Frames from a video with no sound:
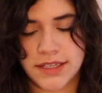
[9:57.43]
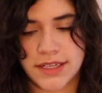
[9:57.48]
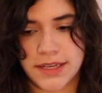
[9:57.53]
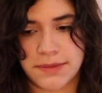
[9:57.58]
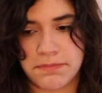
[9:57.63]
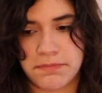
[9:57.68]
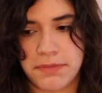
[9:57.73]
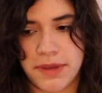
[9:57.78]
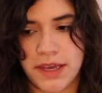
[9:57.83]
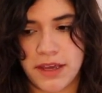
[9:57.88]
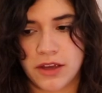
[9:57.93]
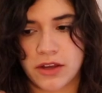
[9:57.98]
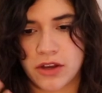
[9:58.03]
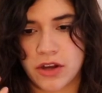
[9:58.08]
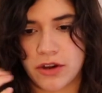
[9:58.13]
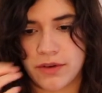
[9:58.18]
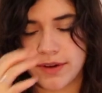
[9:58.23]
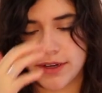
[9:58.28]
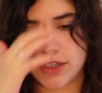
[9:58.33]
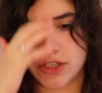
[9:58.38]
to be
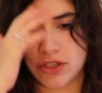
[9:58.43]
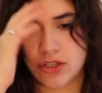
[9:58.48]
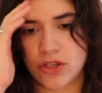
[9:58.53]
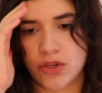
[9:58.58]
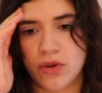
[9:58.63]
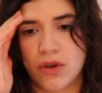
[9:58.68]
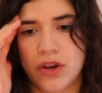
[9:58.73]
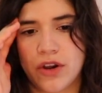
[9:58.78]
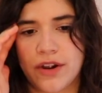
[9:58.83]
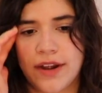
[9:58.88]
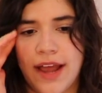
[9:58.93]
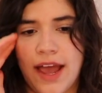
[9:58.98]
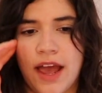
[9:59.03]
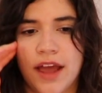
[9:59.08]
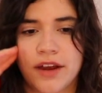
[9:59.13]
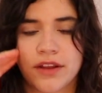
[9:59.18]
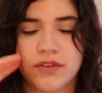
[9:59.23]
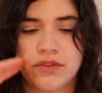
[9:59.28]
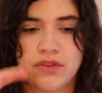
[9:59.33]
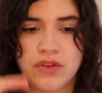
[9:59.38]
encouraged to learn
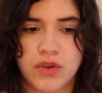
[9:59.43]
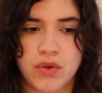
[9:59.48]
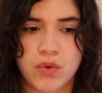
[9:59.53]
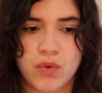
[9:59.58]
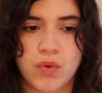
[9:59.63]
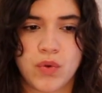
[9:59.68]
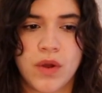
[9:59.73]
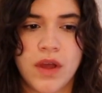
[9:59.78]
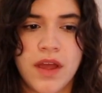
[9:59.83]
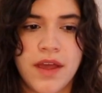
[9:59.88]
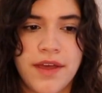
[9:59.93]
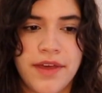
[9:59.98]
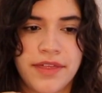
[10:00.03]
how to do